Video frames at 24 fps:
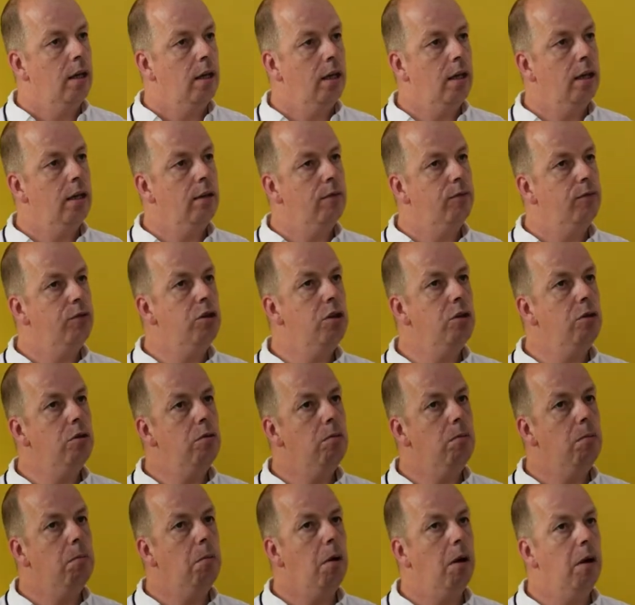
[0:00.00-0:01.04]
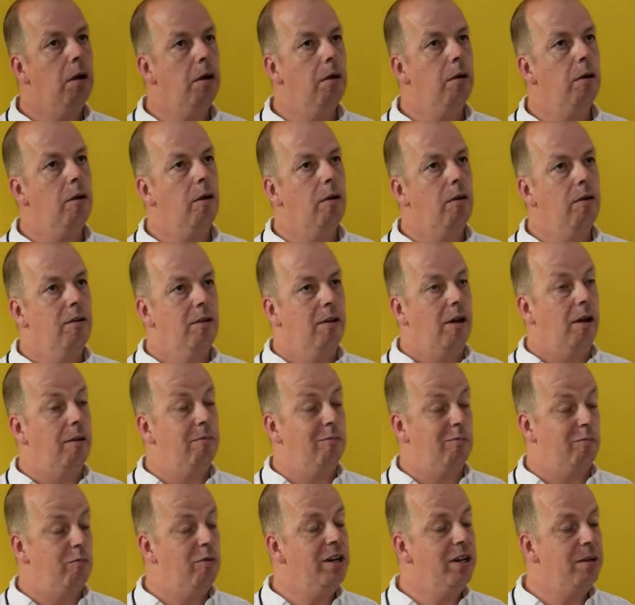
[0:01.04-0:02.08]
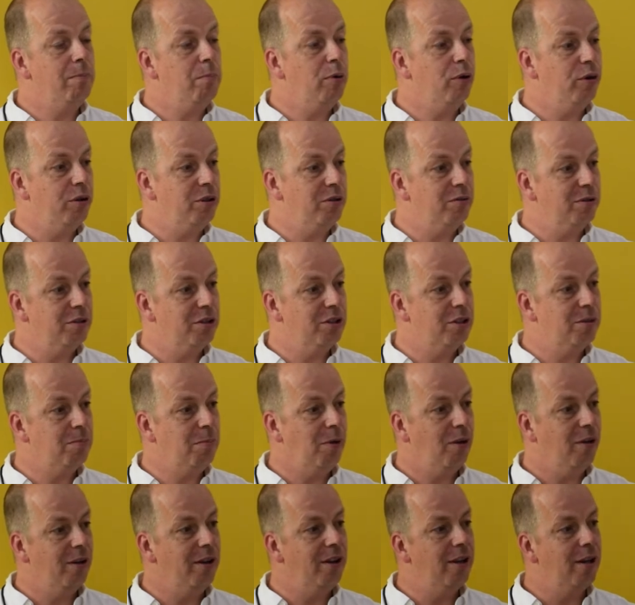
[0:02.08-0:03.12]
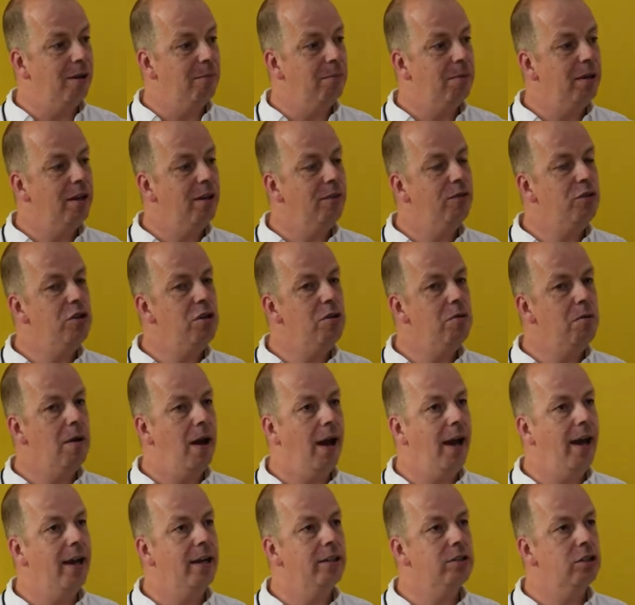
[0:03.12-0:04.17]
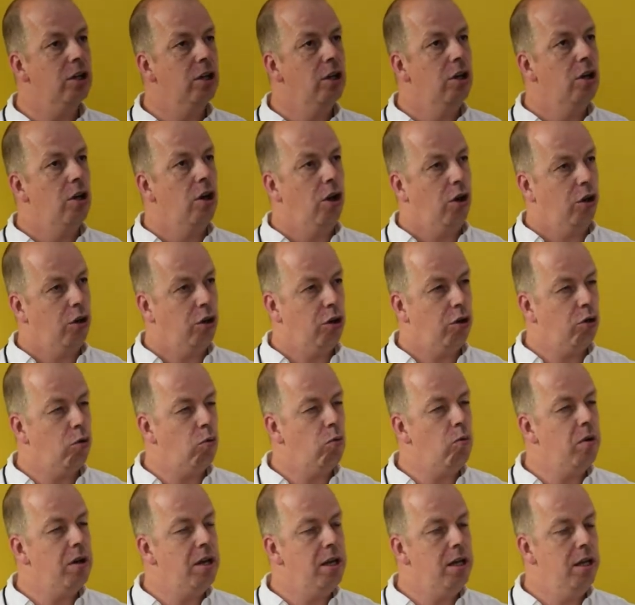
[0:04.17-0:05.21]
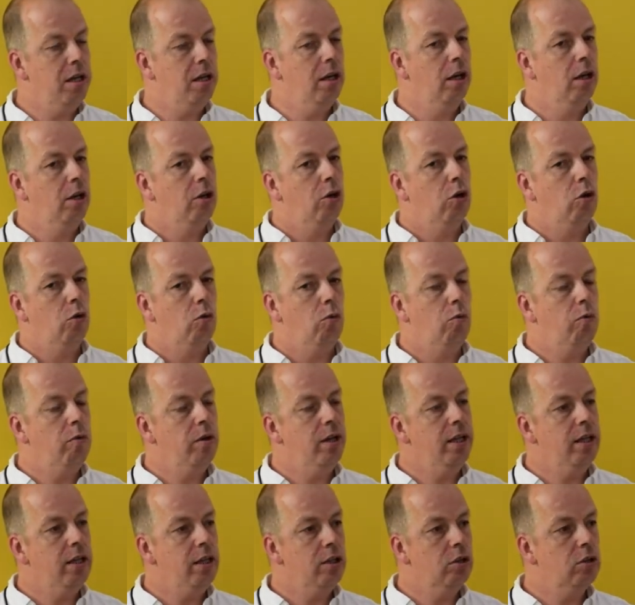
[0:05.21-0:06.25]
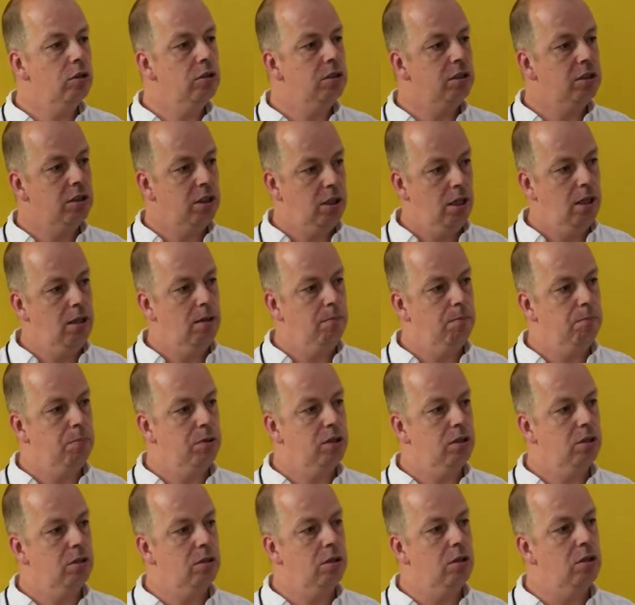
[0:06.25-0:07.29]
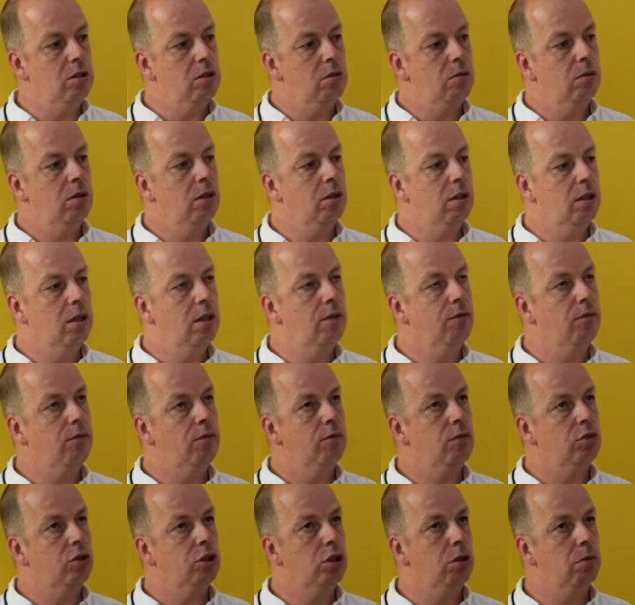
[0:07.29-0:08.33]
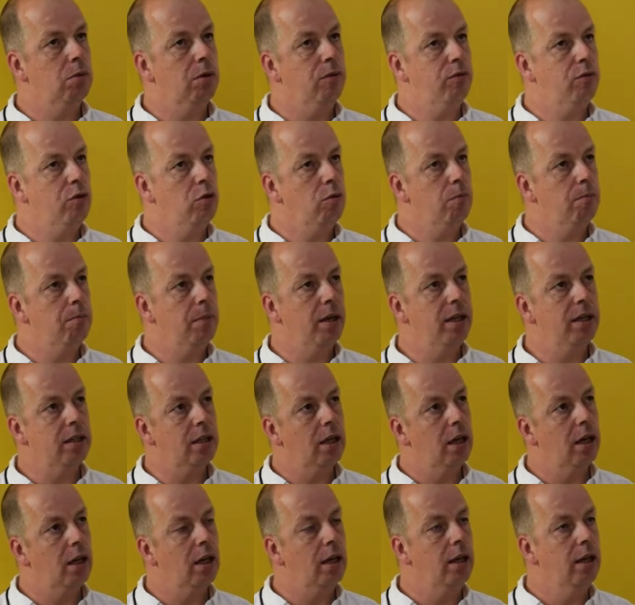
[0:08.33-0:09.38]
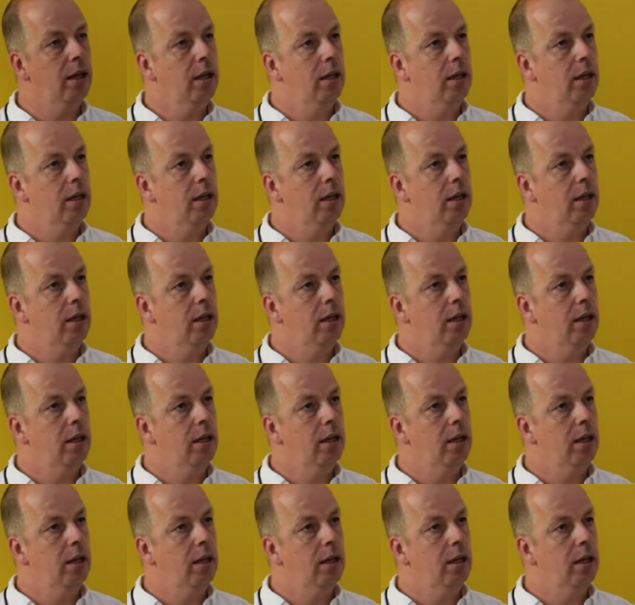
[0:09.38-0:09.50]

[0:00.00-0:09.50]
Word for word: If you really putting you on the spot here, but if you had three really good tips that you could give to a filmmaker